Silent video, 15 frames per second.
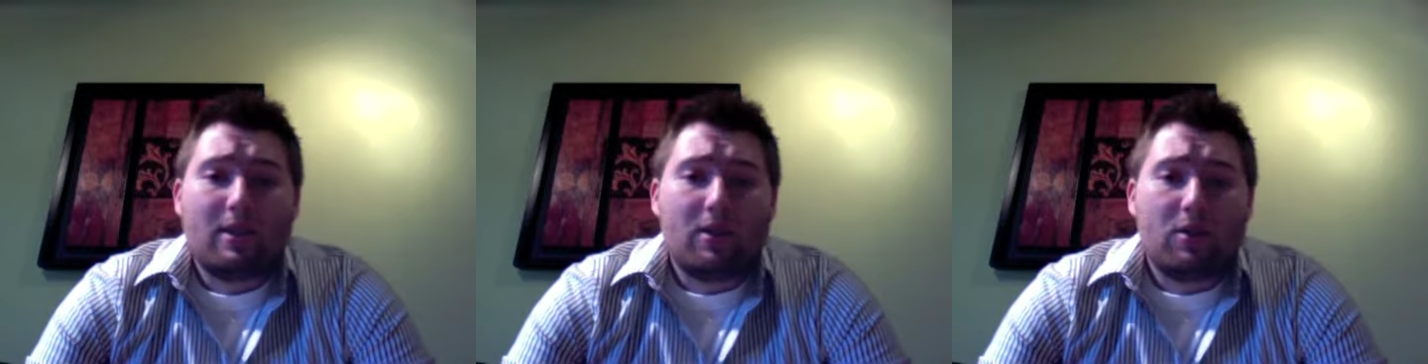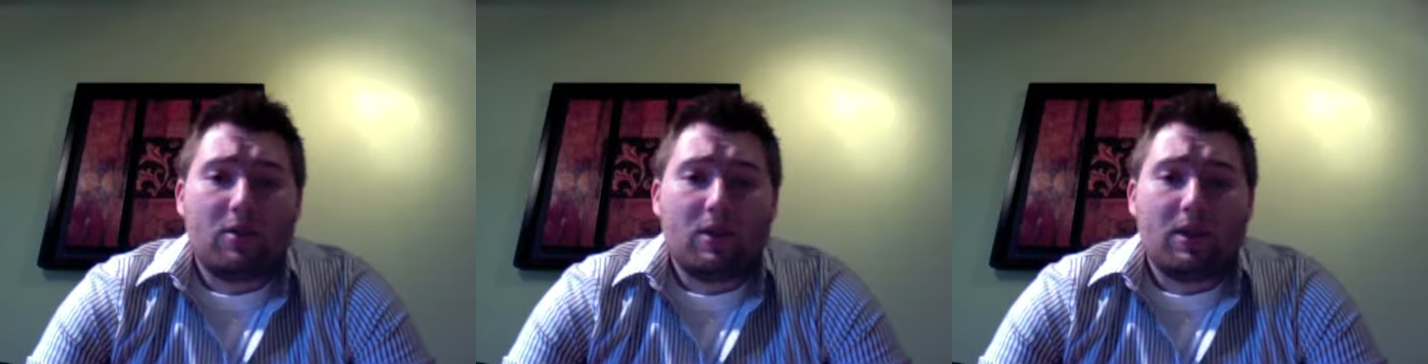
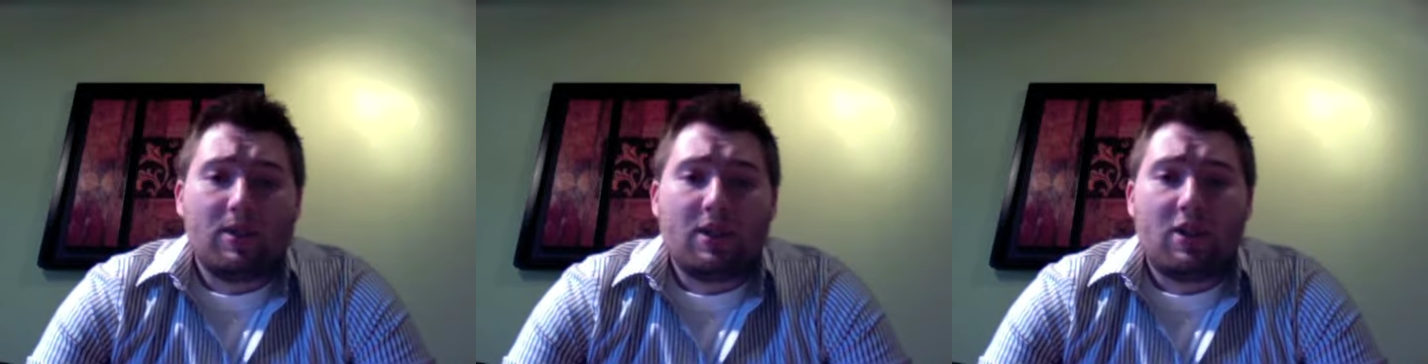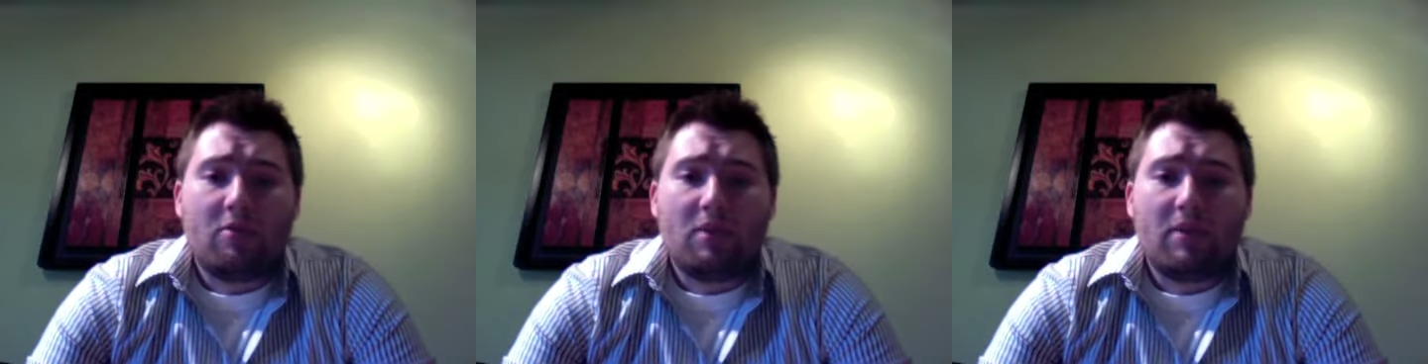doing the
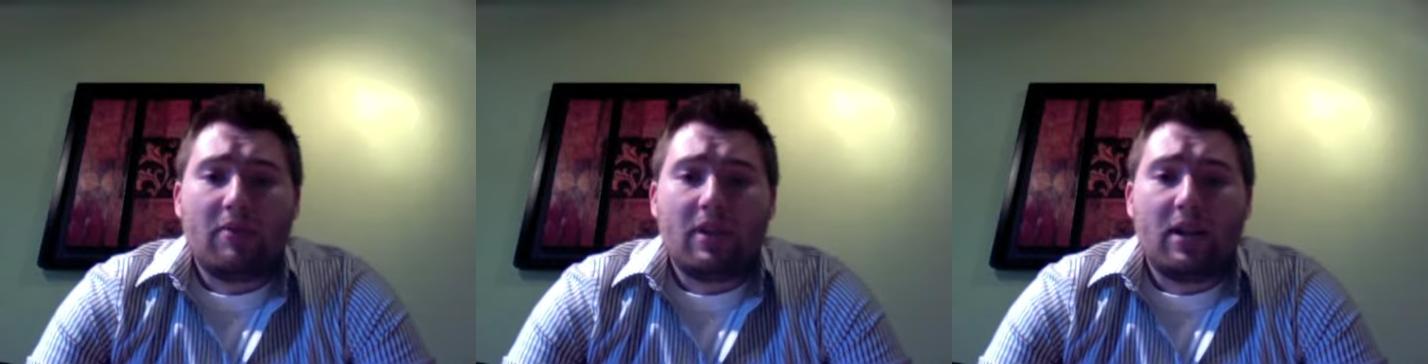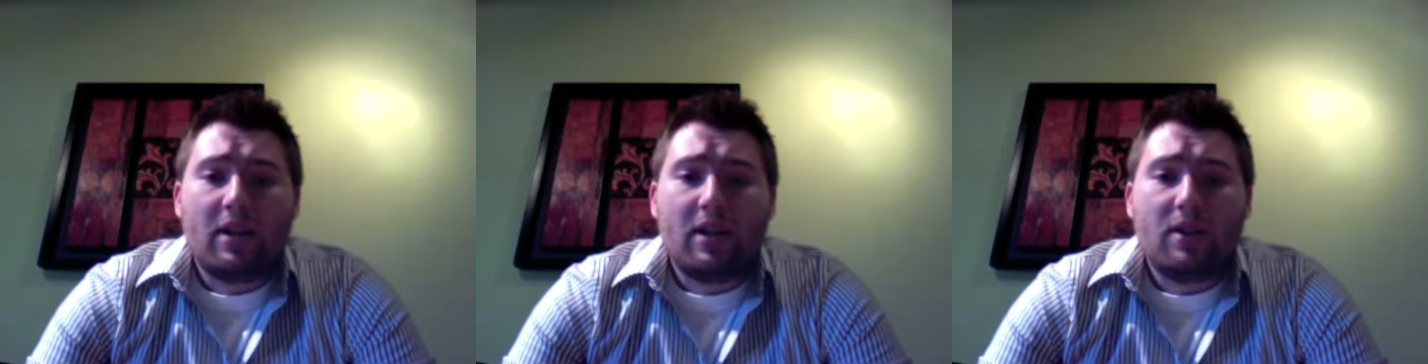self-made
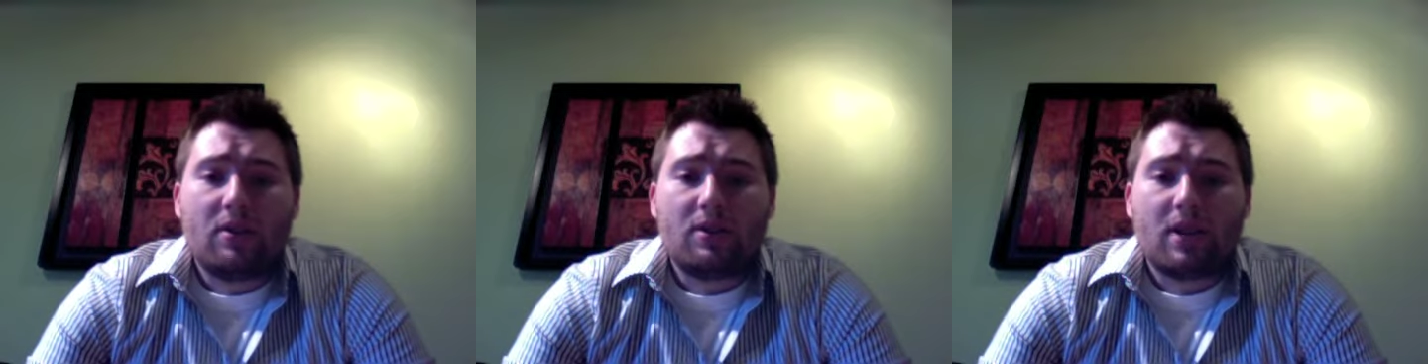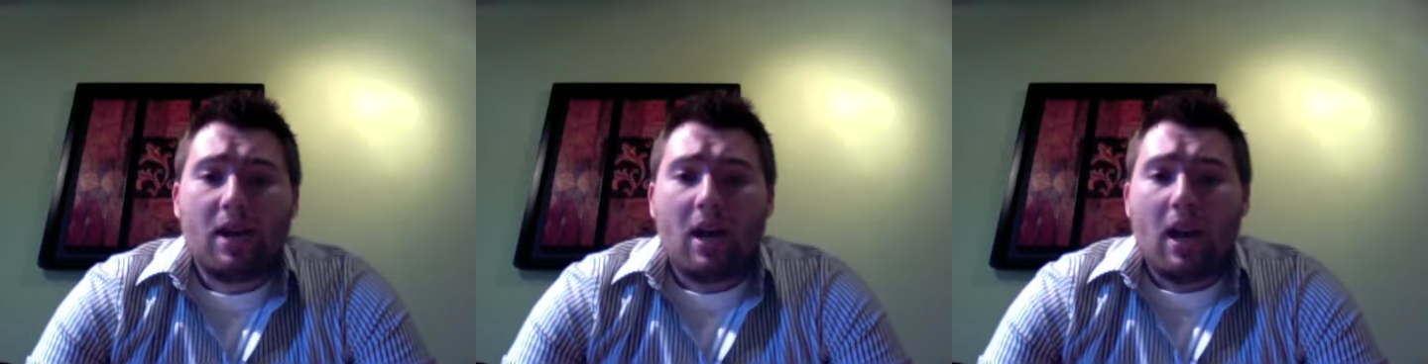videos
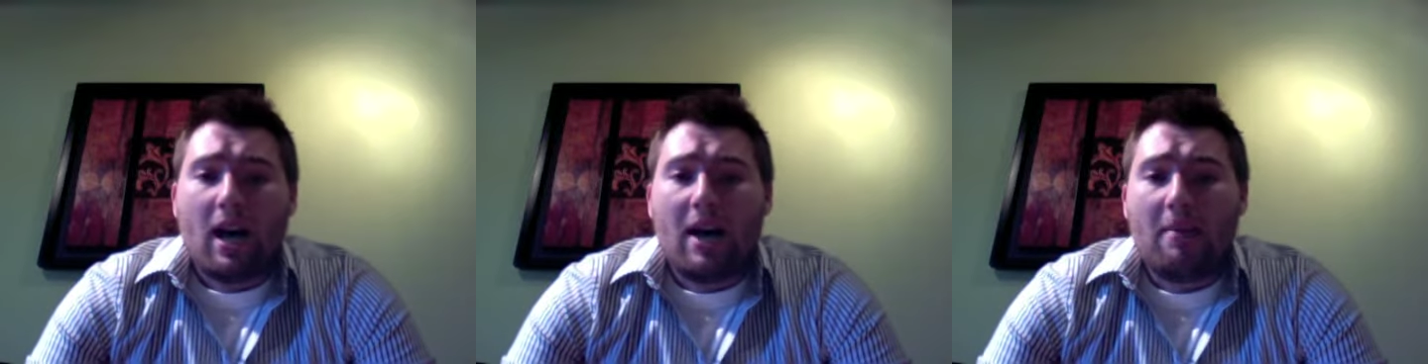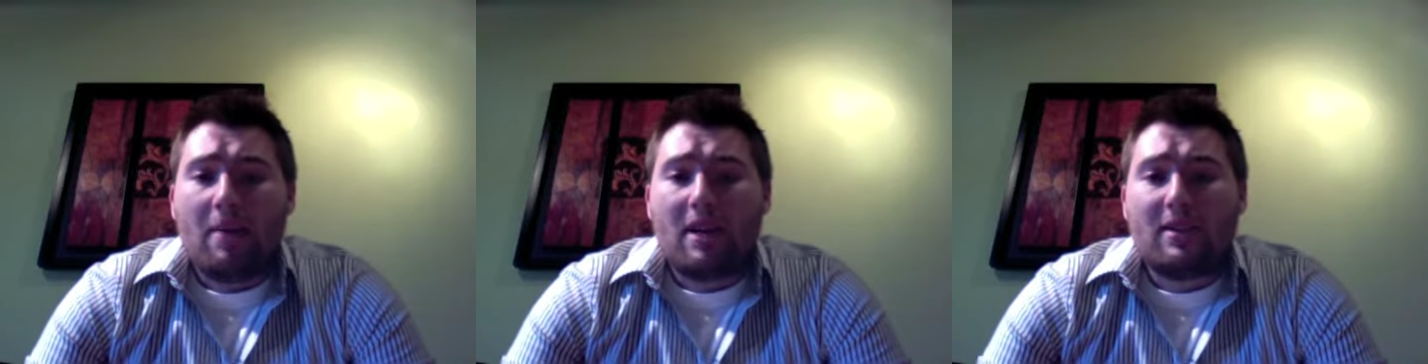
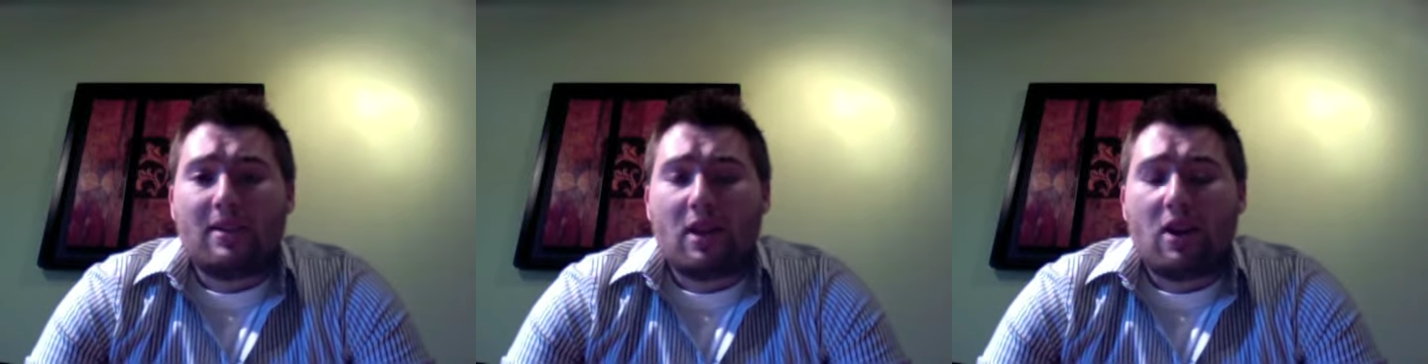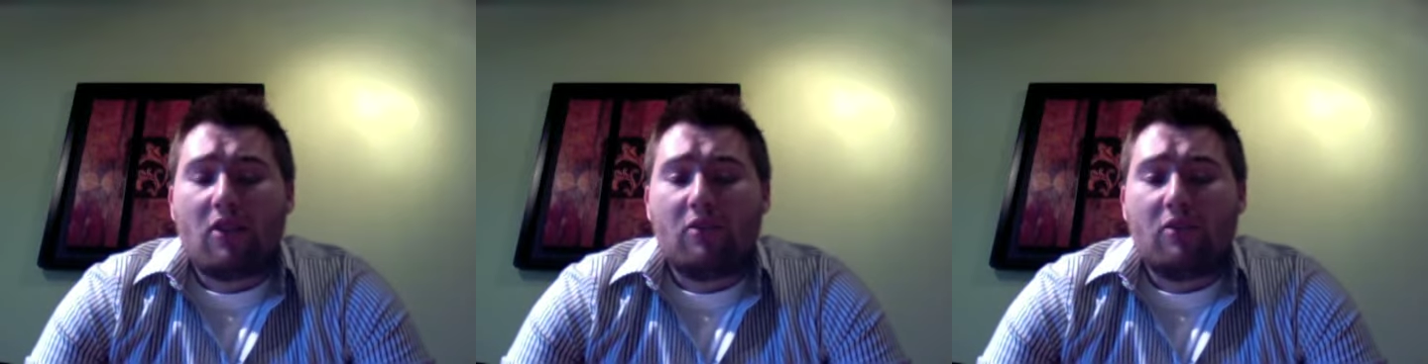
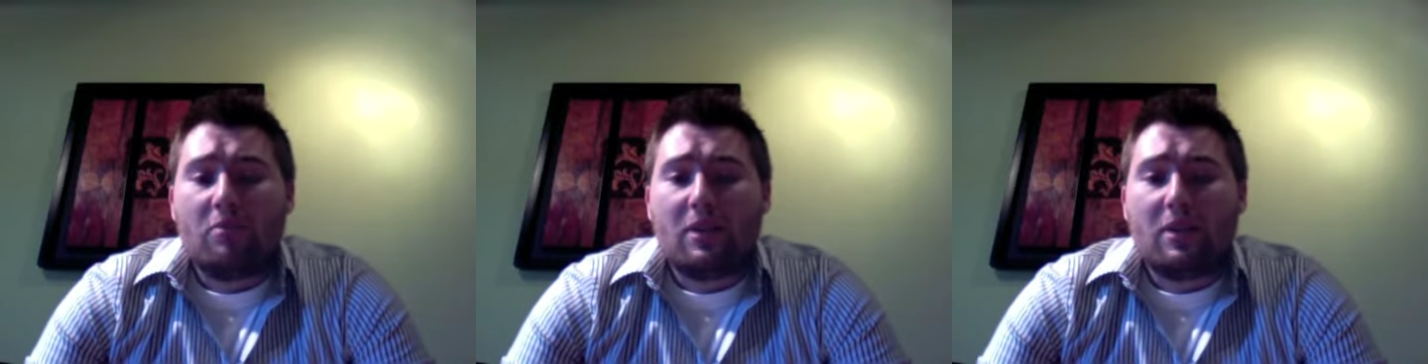myself,